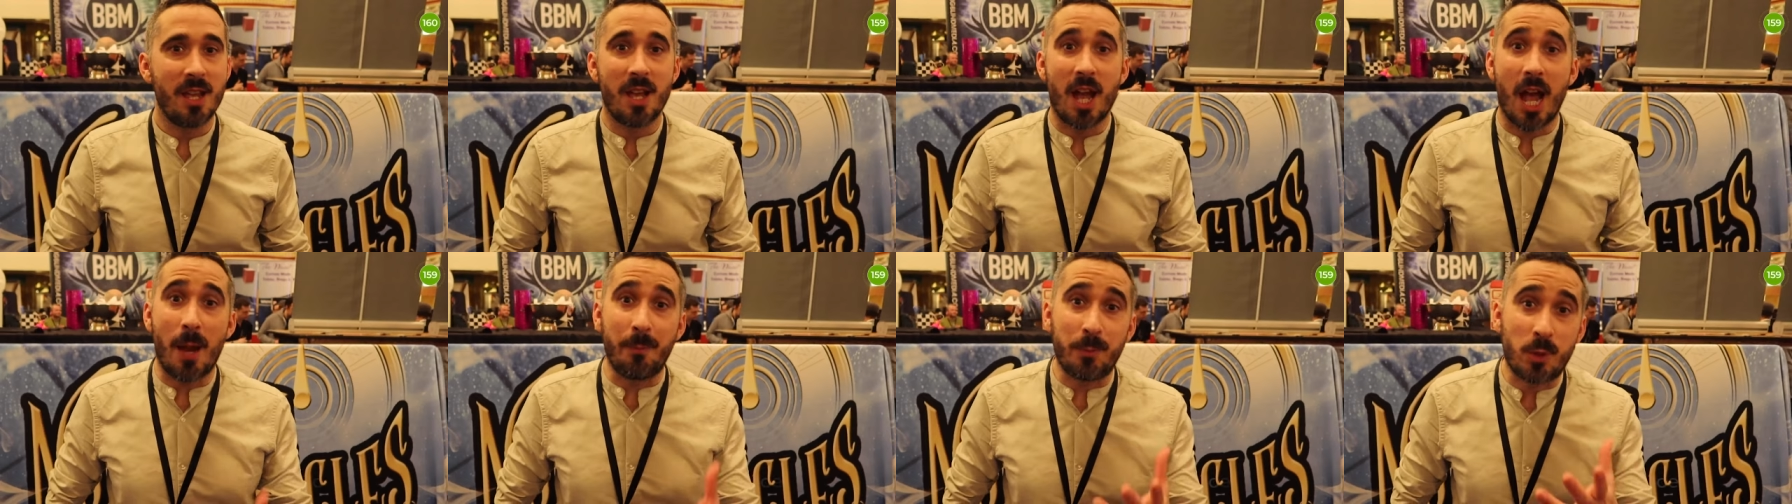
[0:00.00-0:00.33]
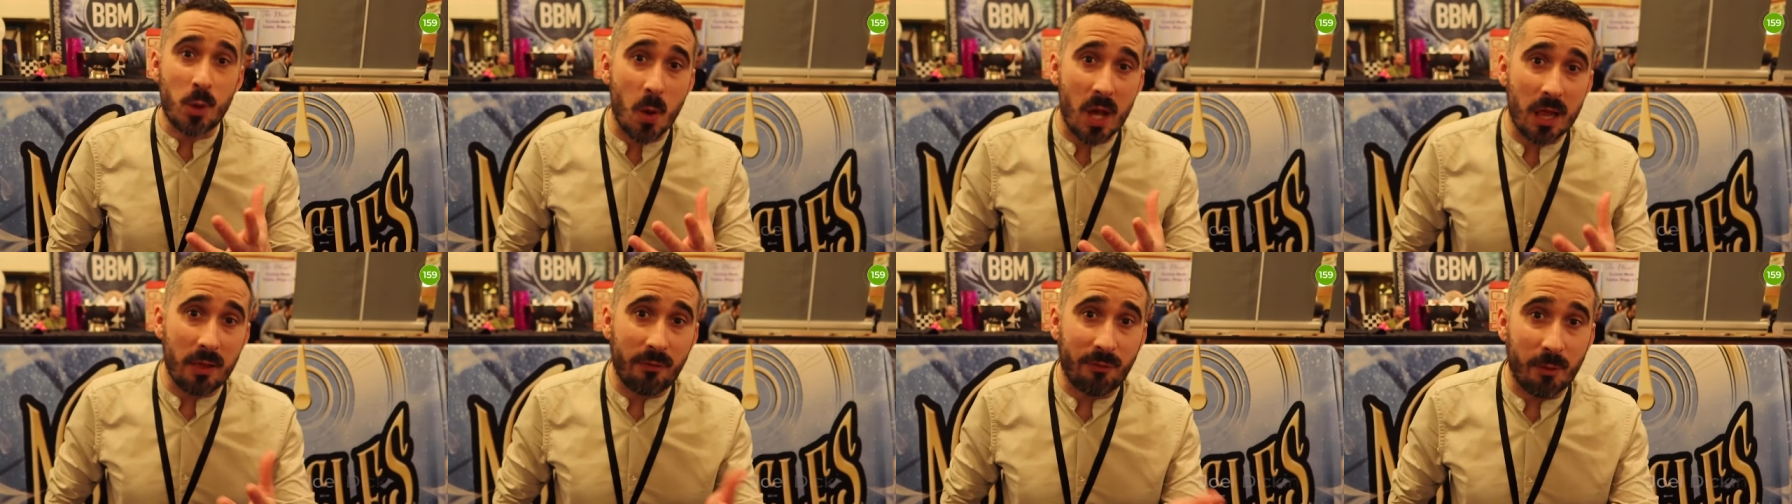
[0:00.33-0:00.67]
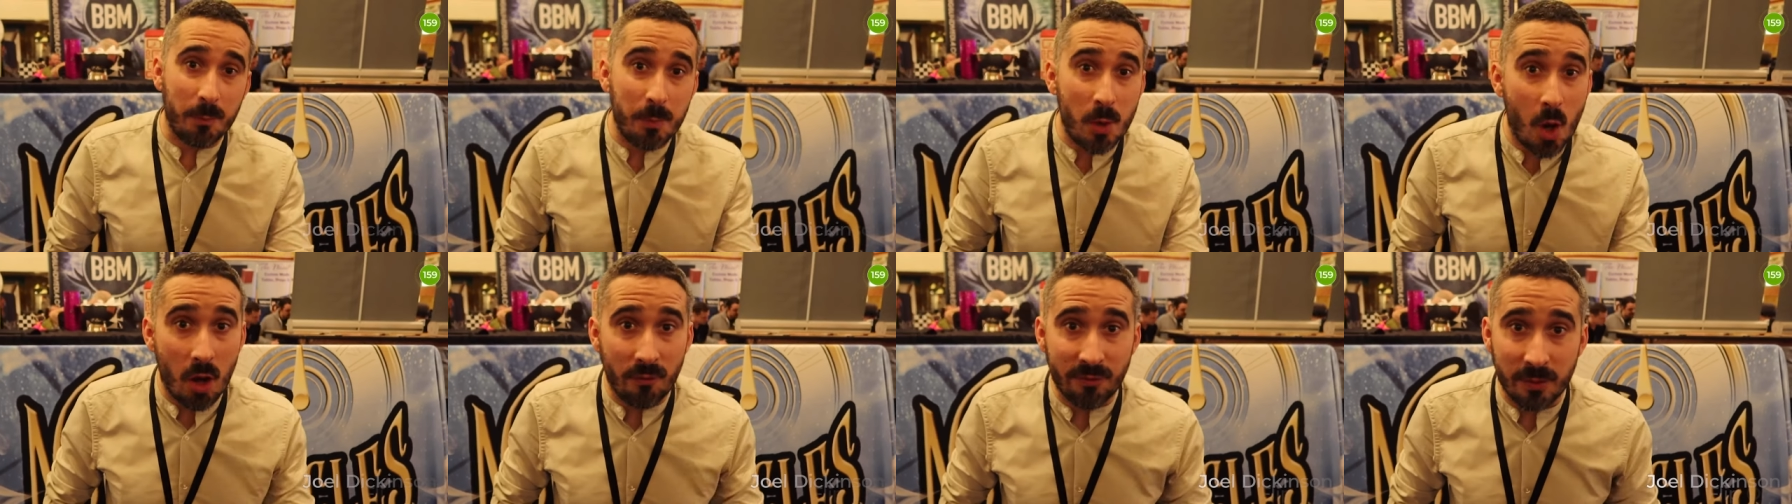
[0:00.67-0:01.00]
I'm Joel
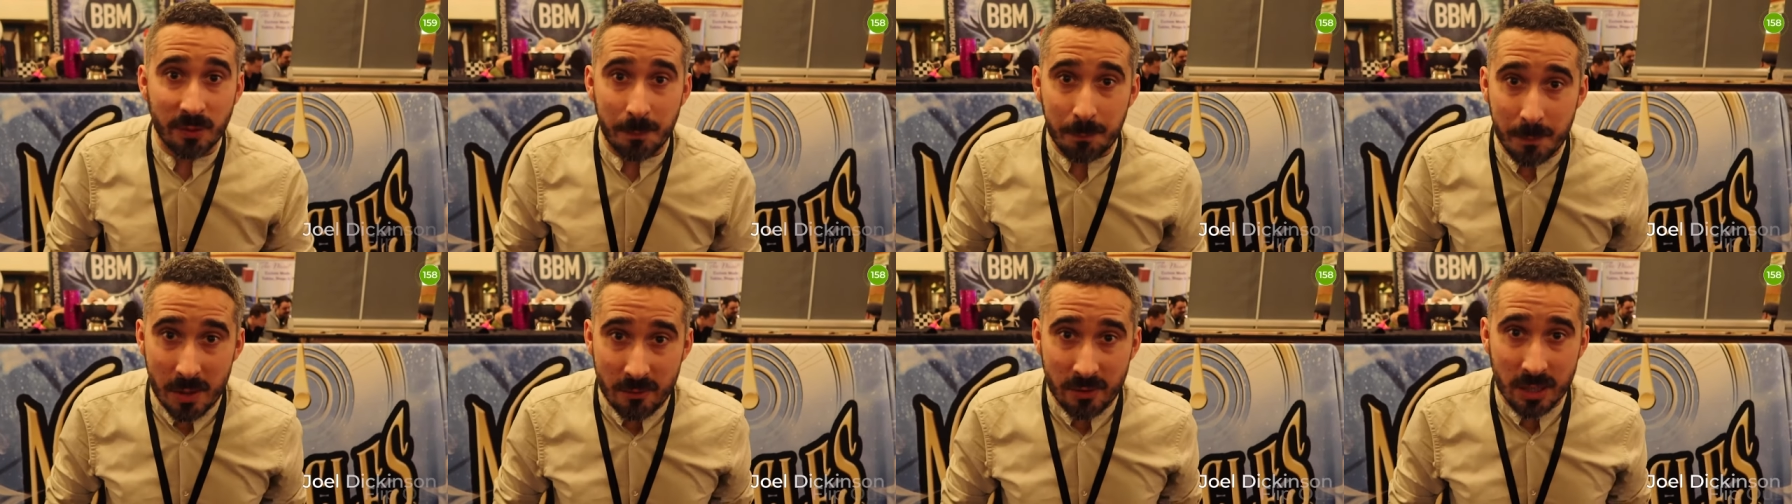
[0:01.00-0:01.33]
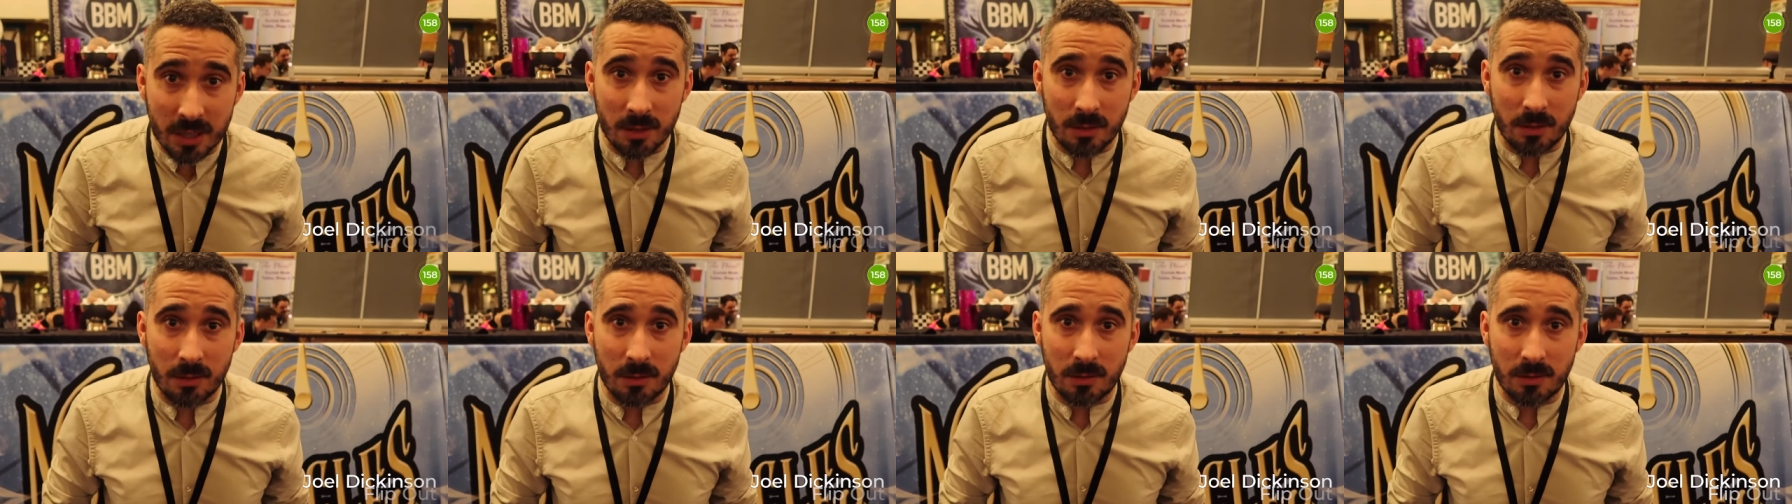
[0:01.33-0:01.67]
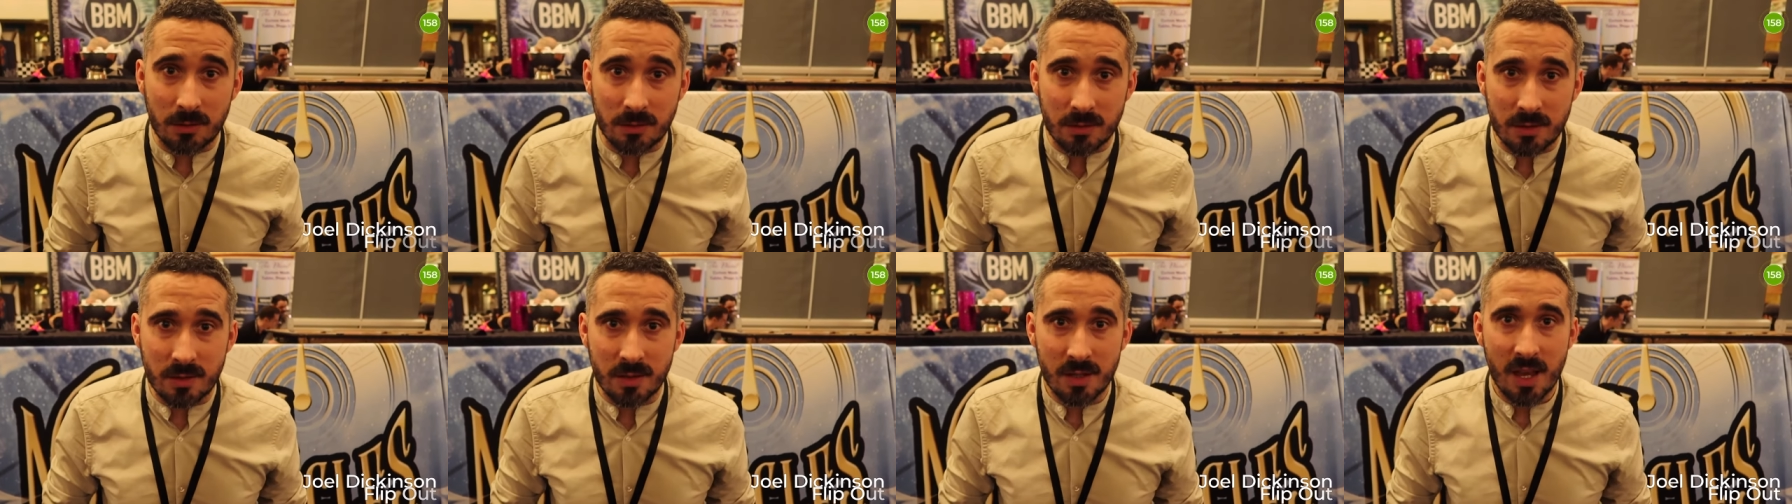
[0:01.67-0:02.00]
from Northern
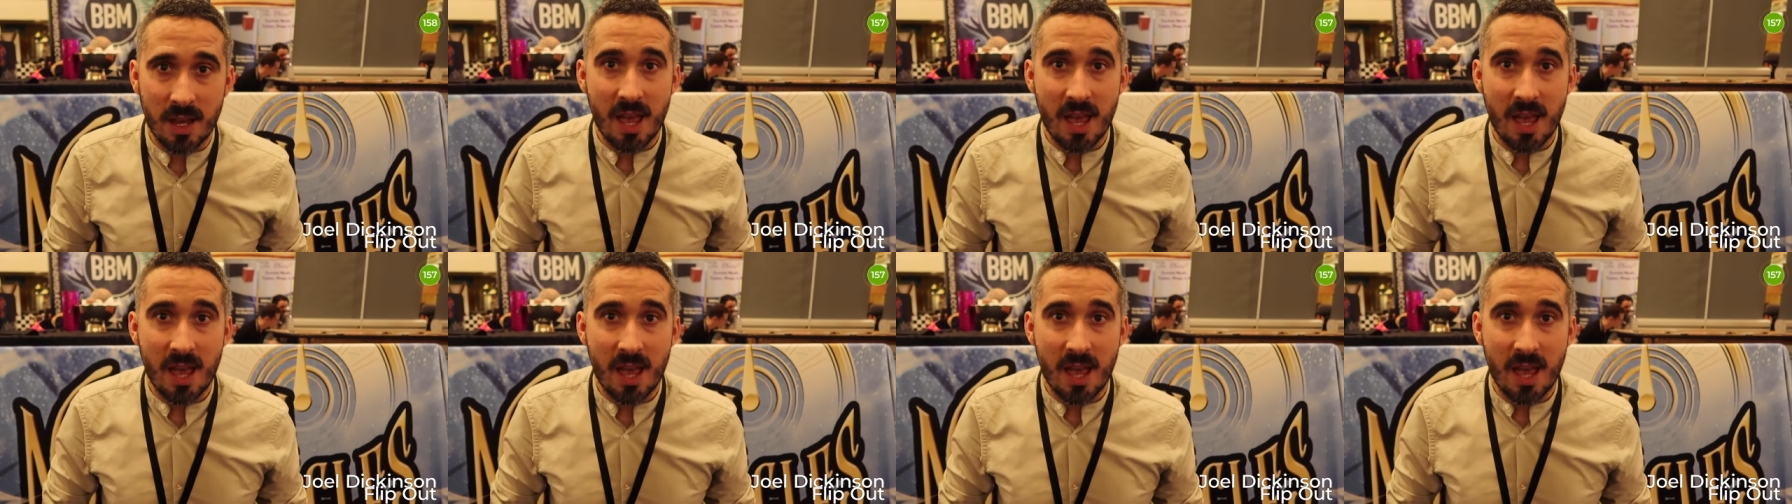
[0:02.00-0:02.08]
Miracles,